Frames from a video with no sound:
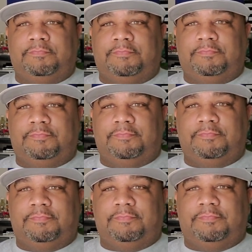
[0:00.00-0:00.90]

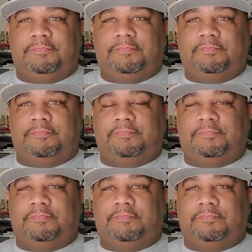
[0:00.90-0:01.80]

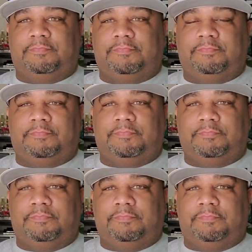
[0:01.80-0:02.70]

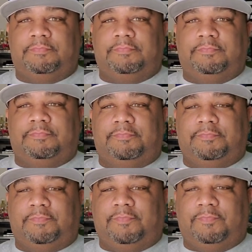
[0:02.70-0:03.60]

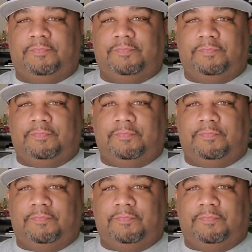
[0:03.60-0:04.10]
(silent)